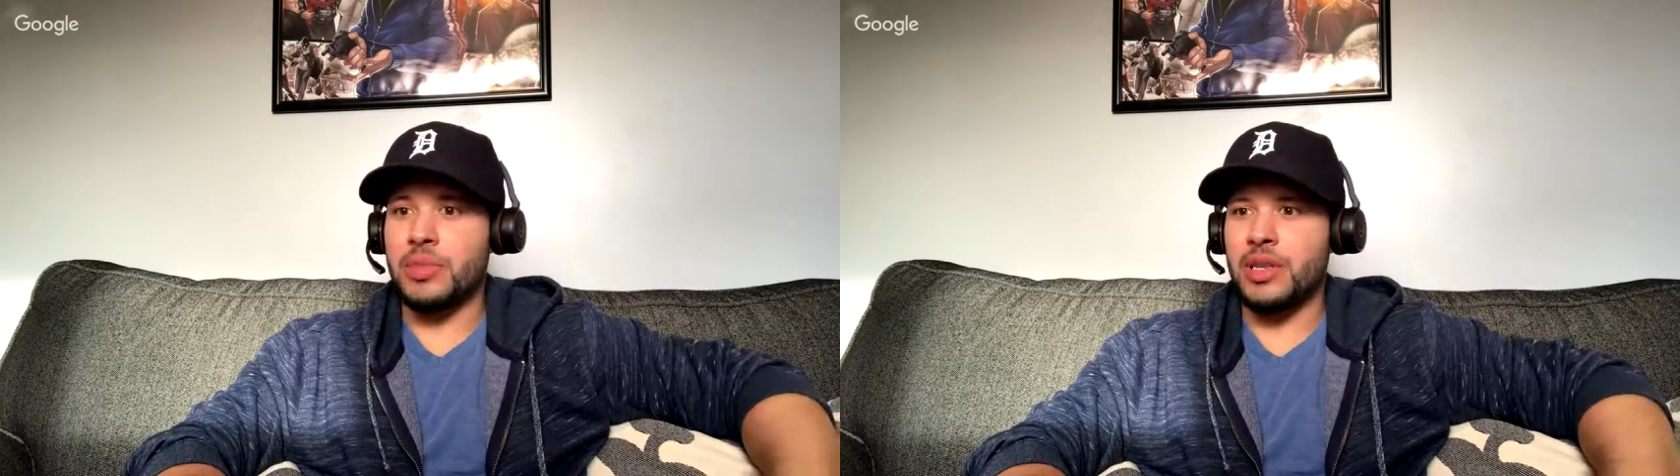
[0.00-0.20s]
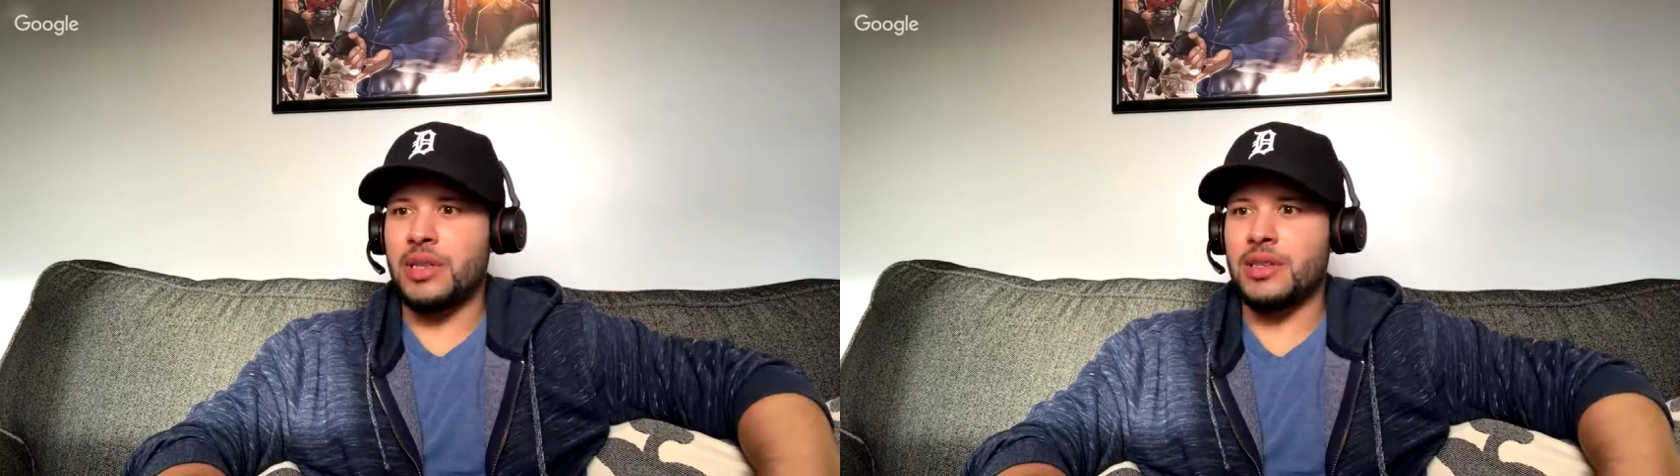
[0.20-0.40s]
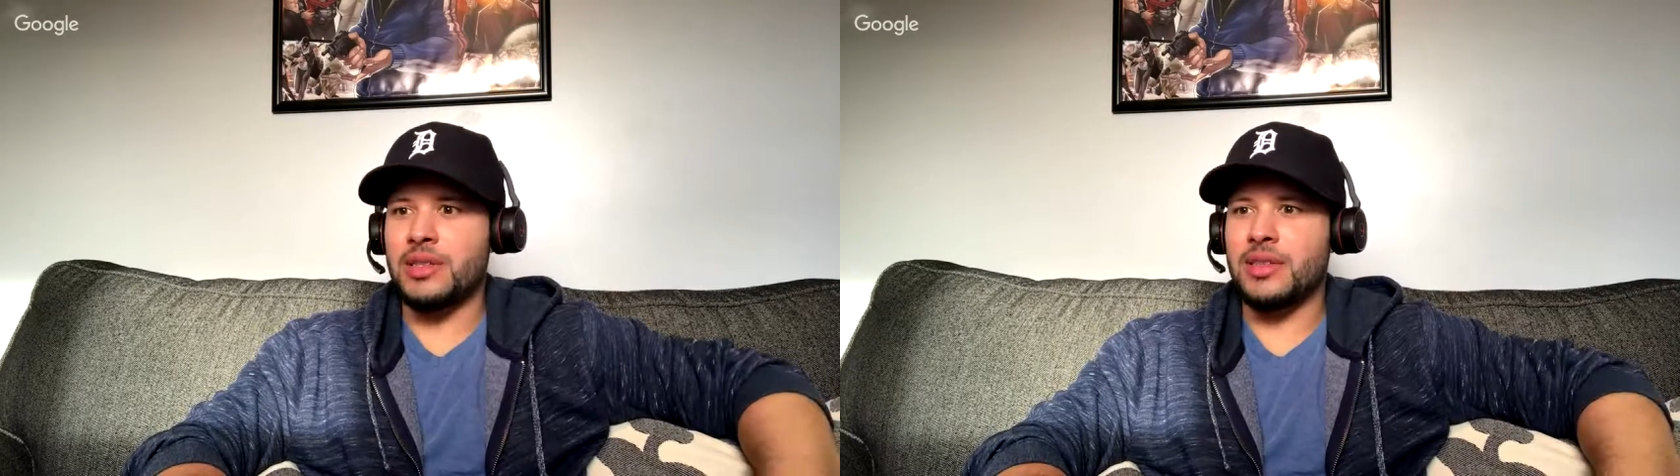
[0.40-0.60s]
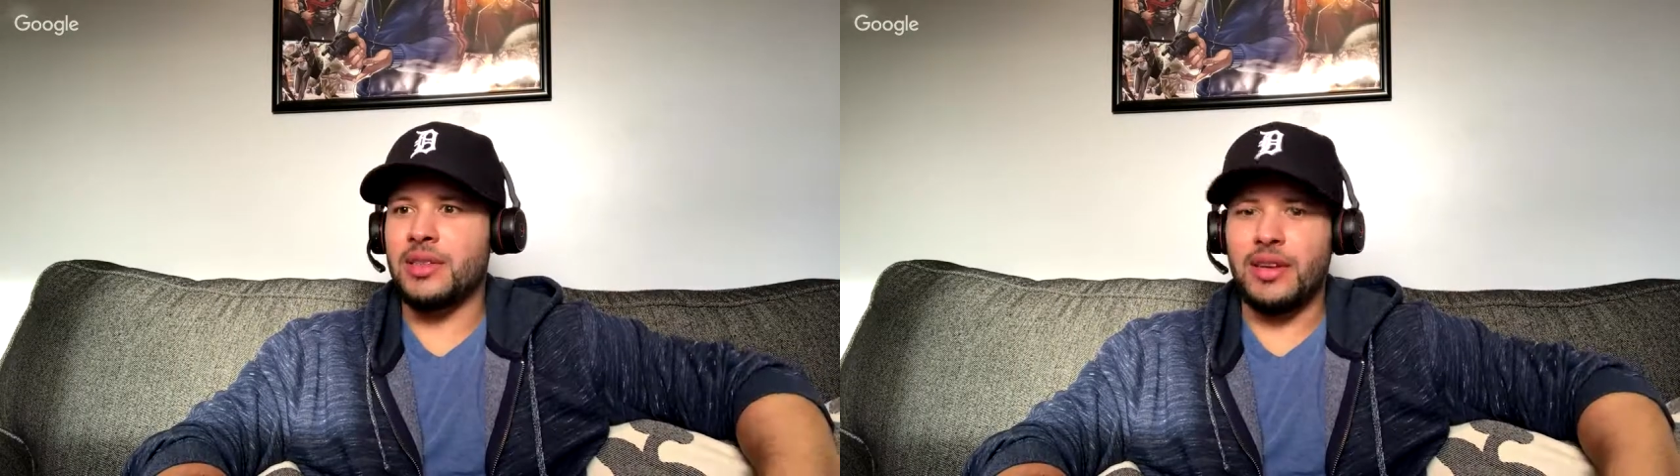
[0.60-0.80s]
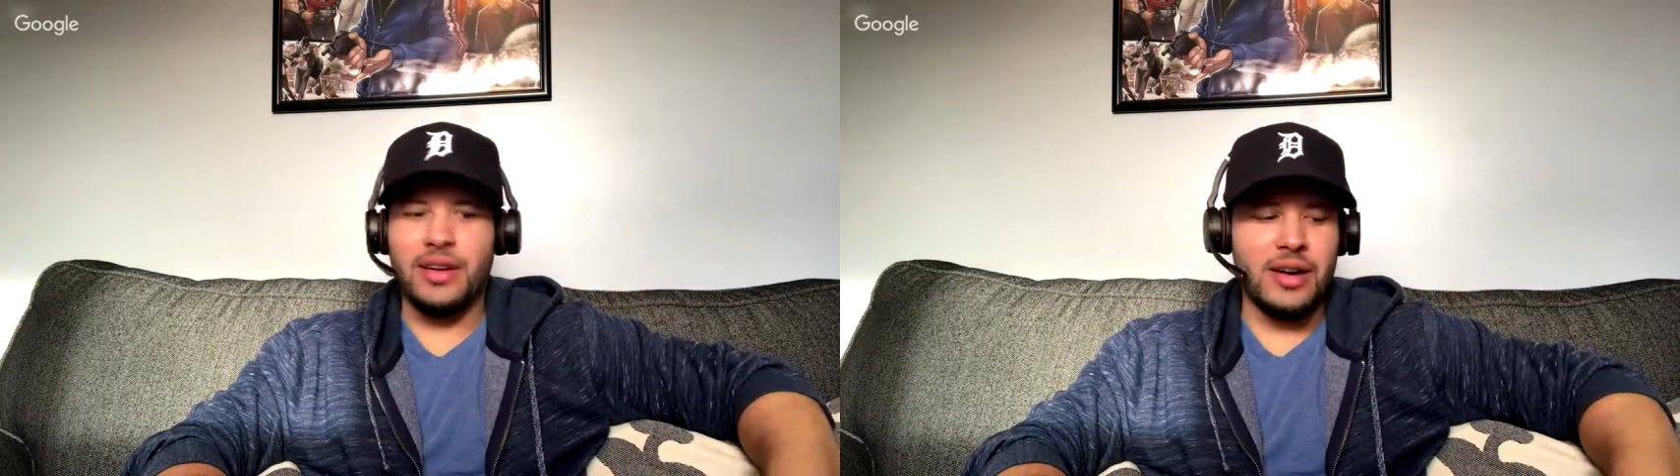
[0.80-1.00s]
these
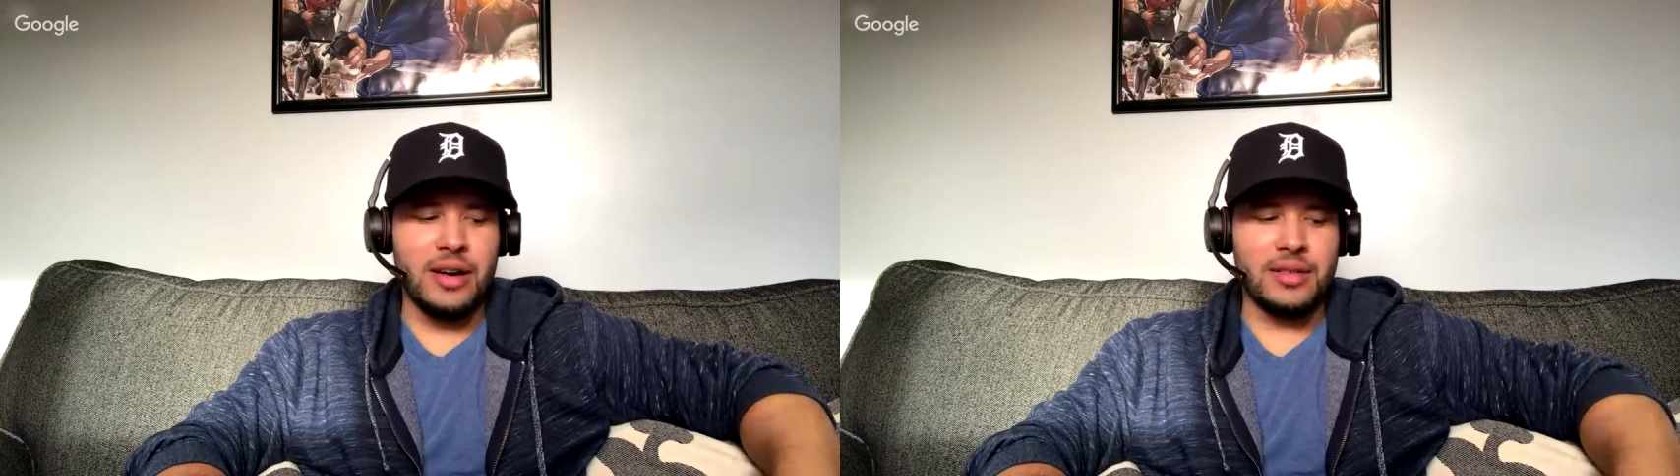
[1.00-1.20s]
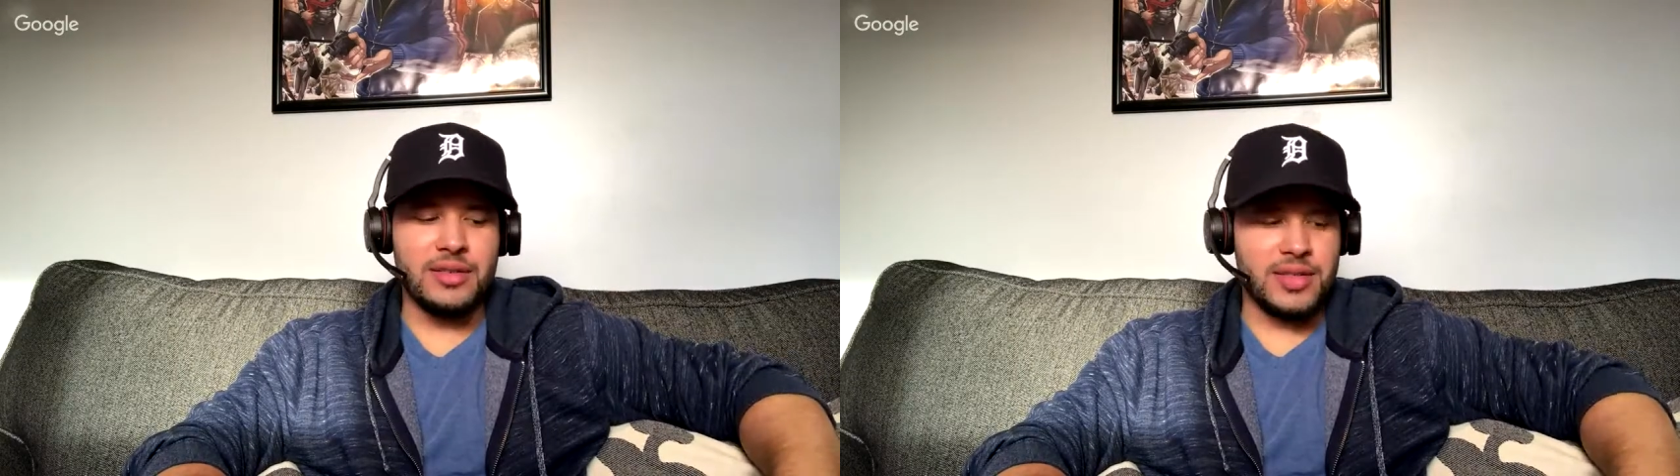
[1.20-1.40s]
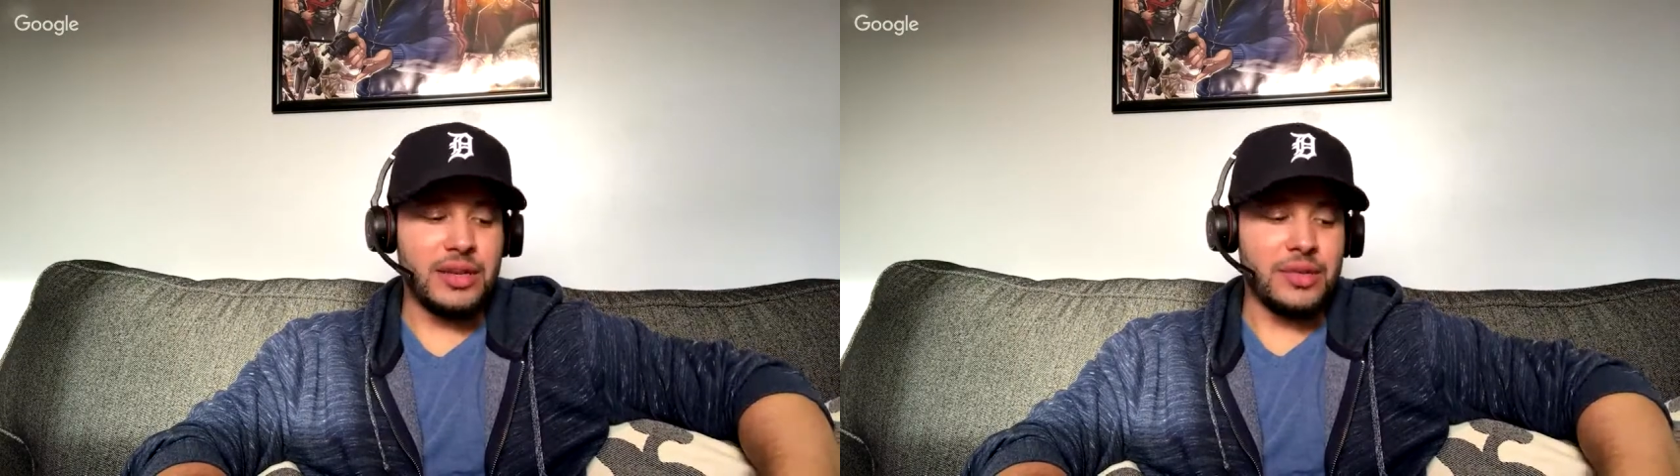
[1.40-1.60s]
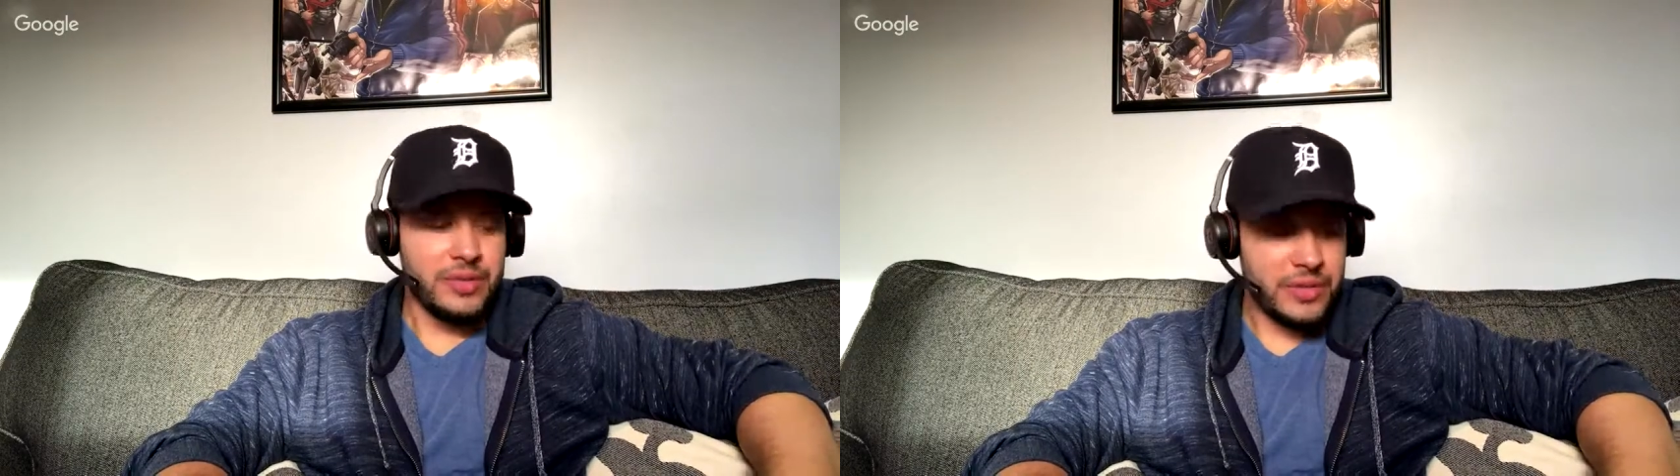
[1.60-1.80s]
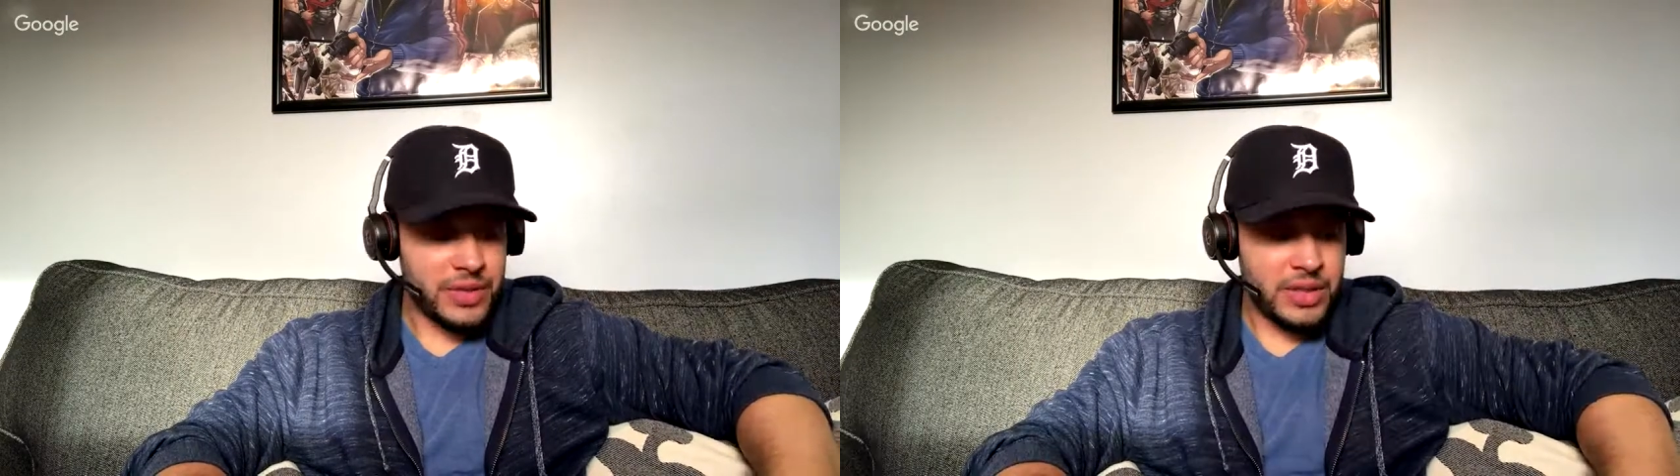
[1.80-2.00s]

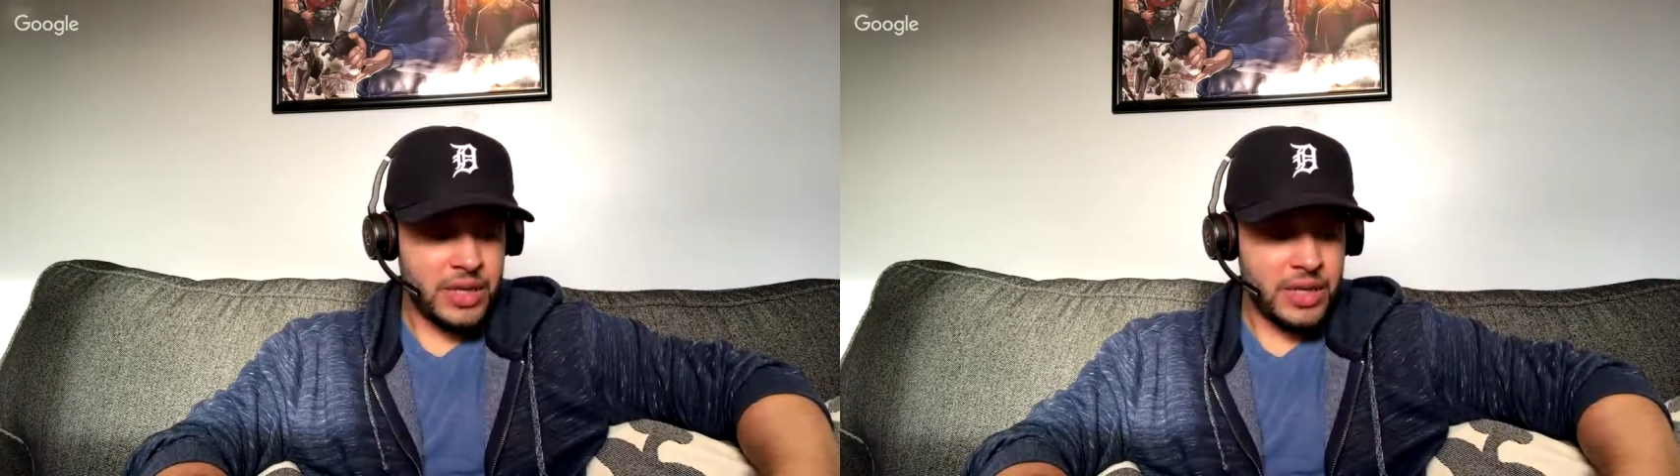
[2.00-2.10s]
ourselves.